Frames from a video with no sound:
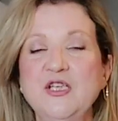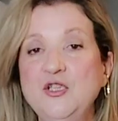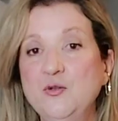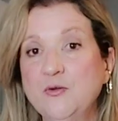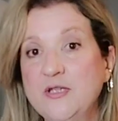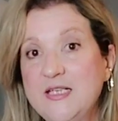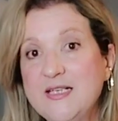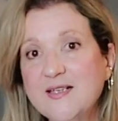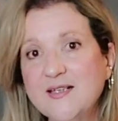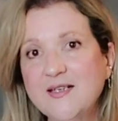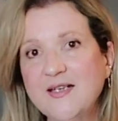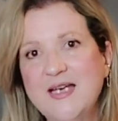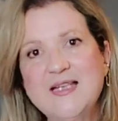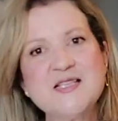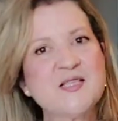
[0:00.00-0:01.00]

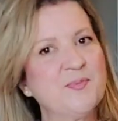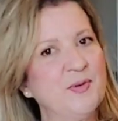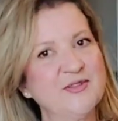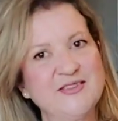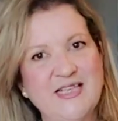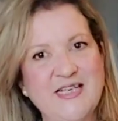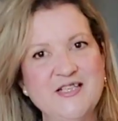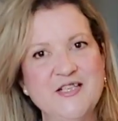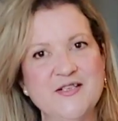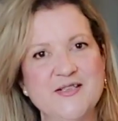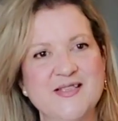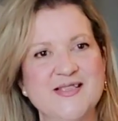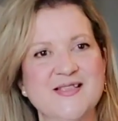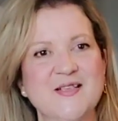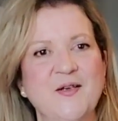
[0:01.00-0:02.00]
unique and
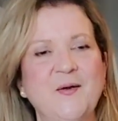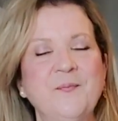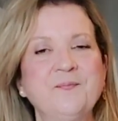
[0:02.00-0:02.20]
spontaneous.